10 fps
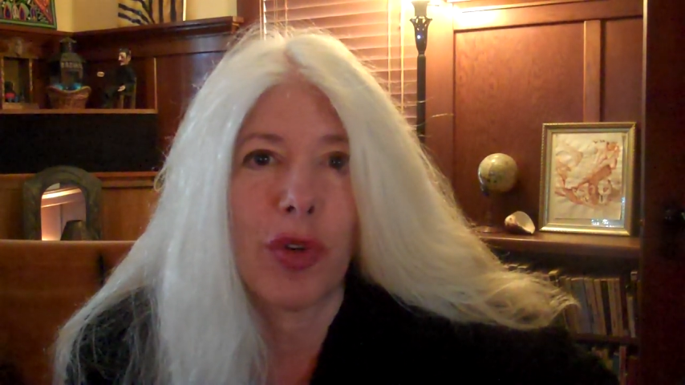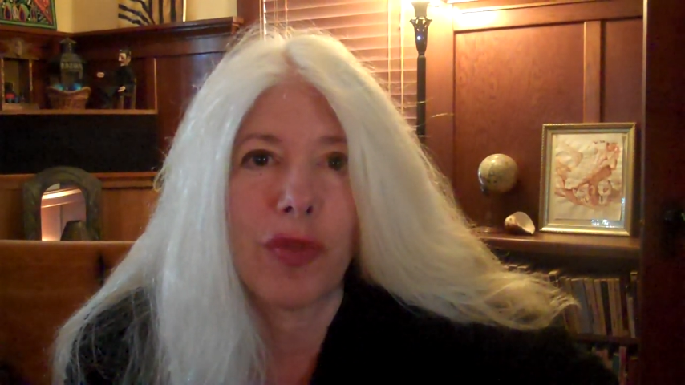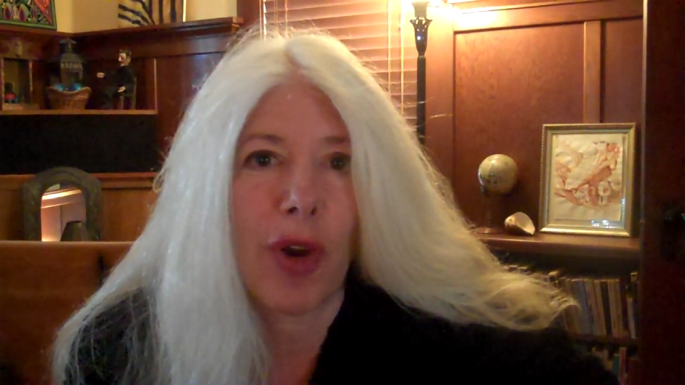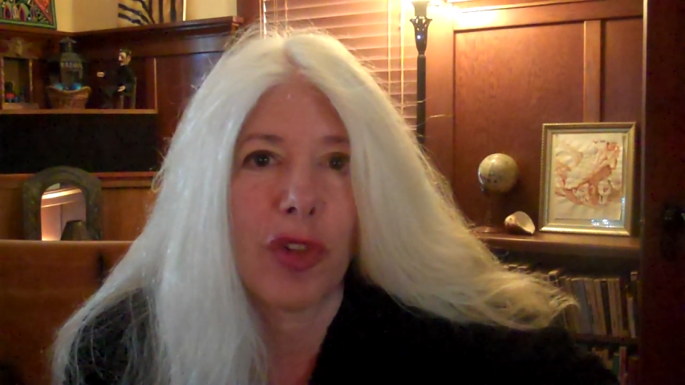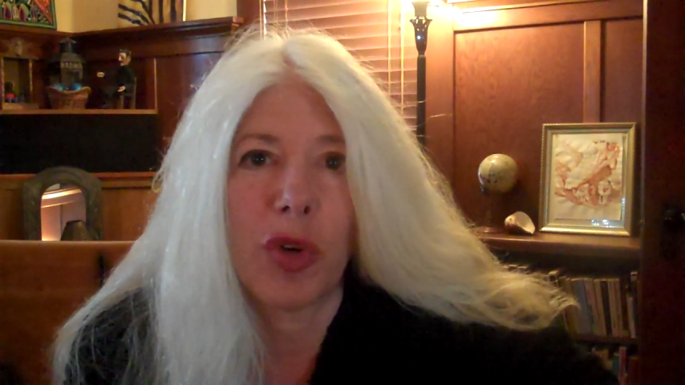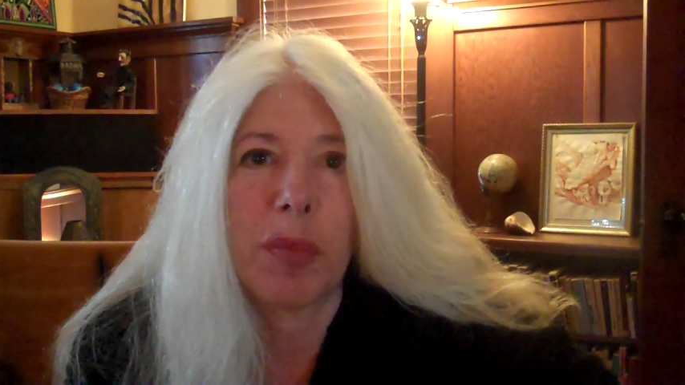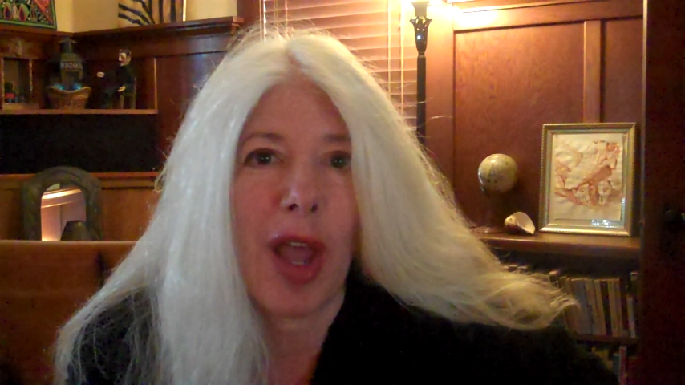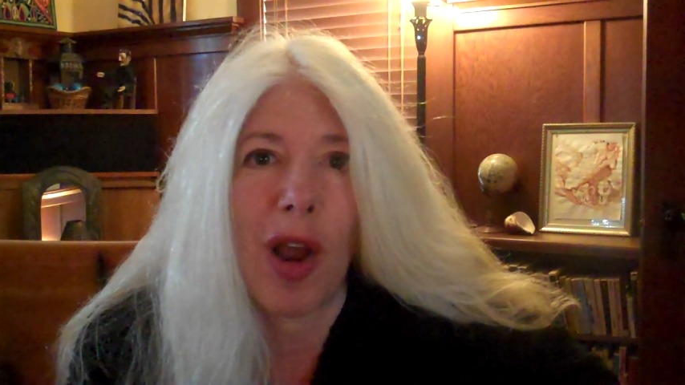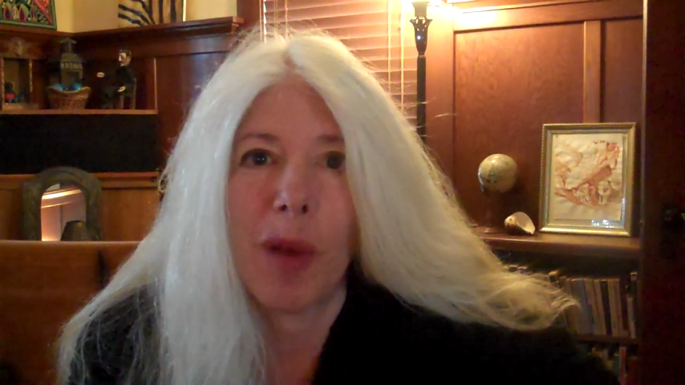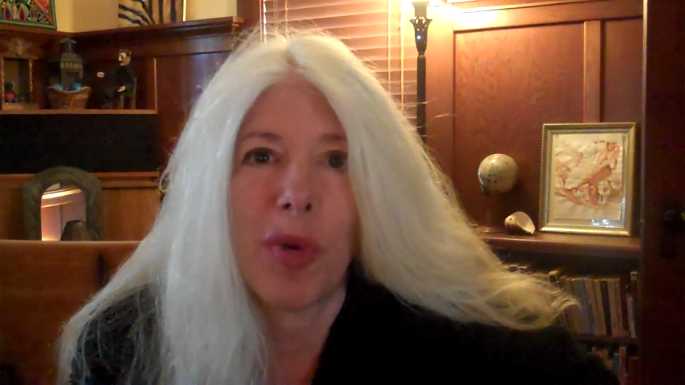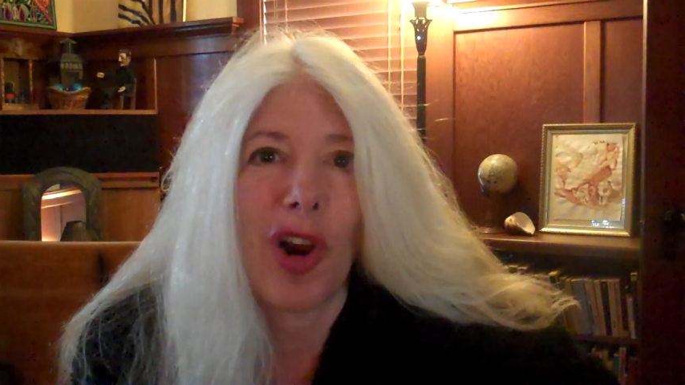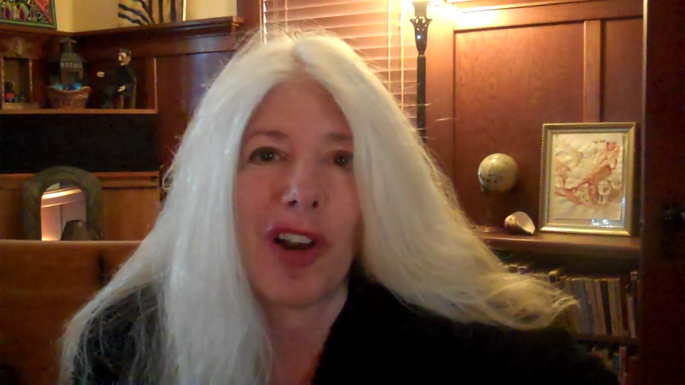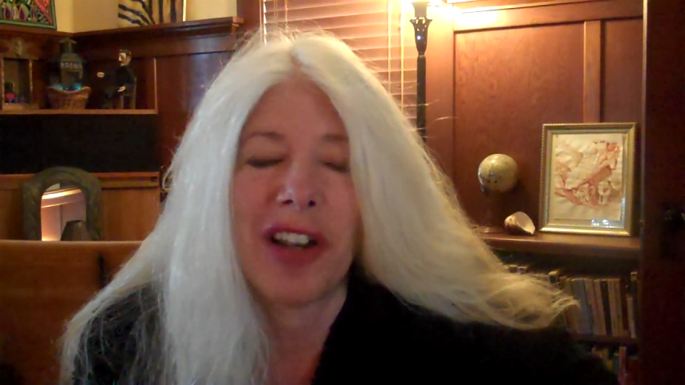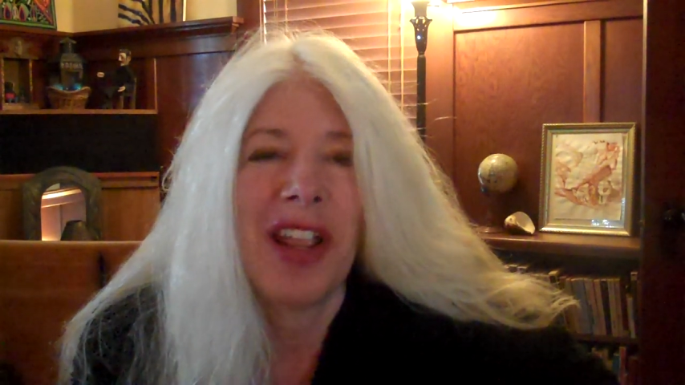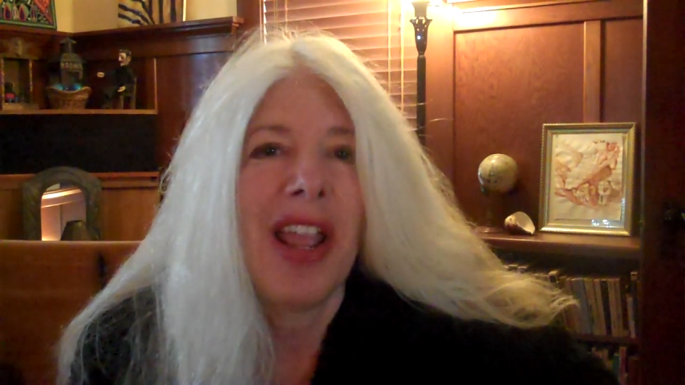farther
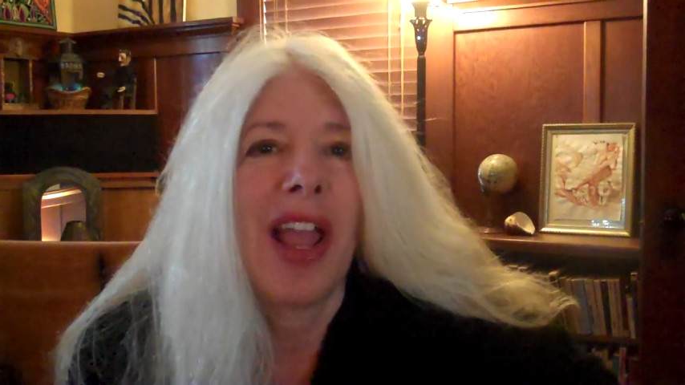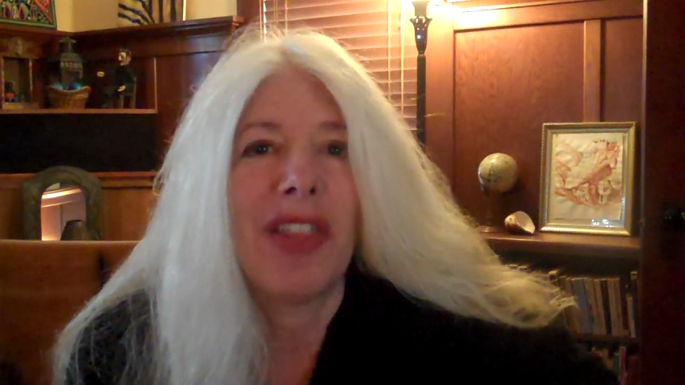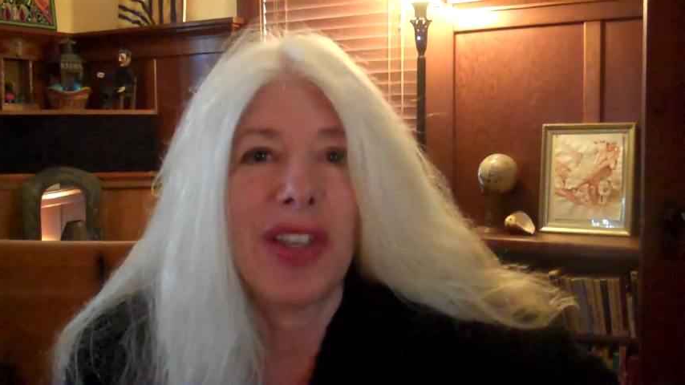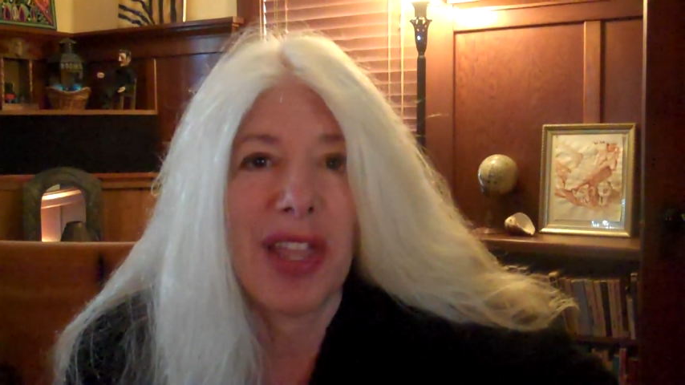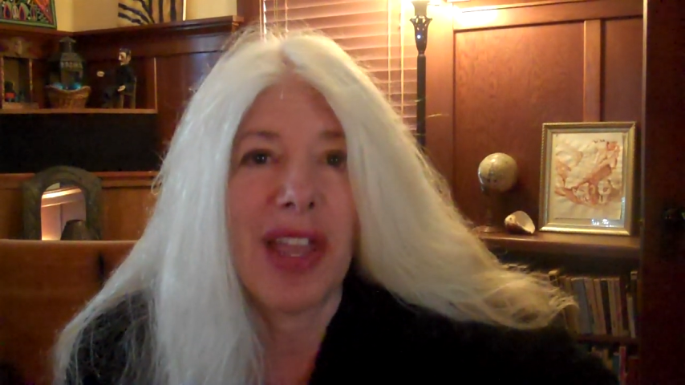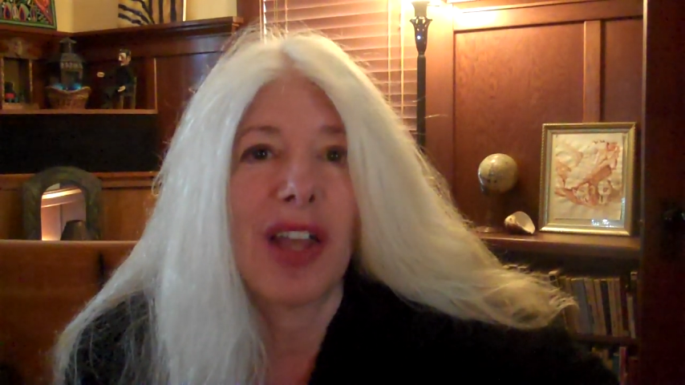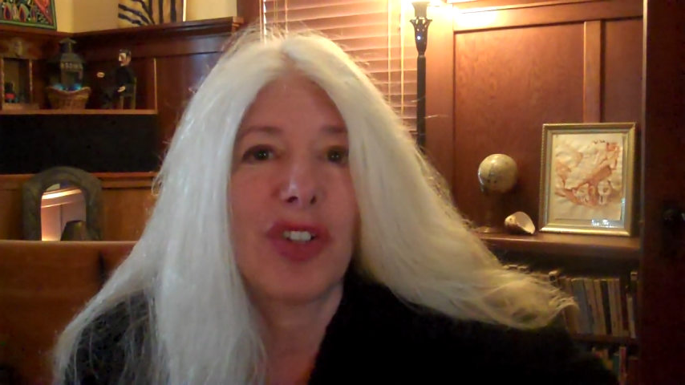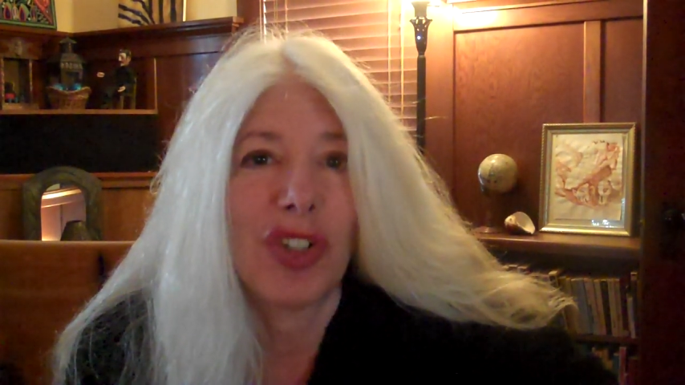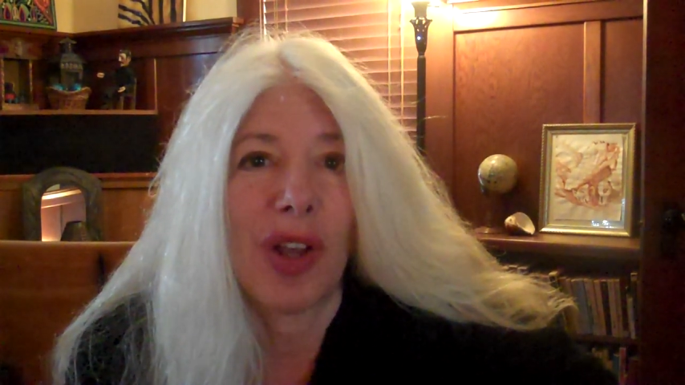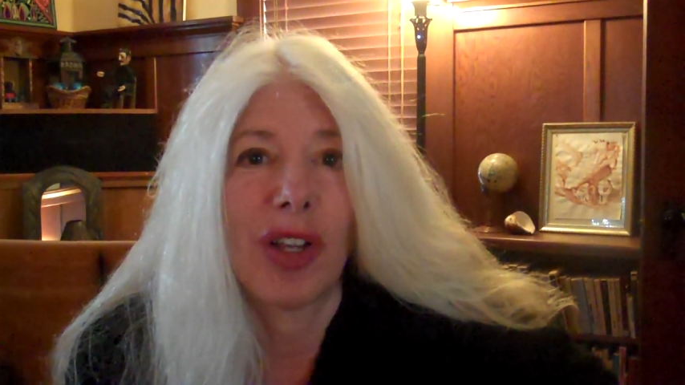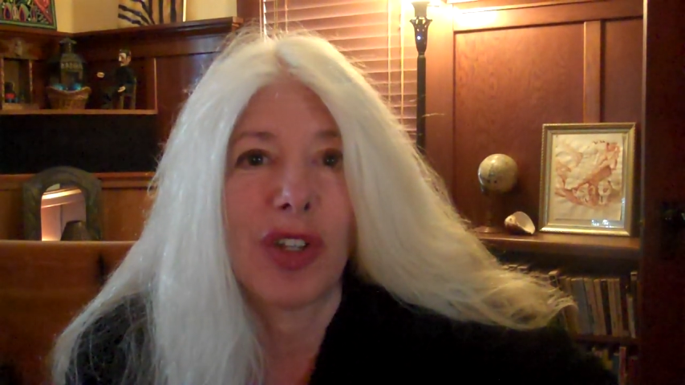apart, and they can't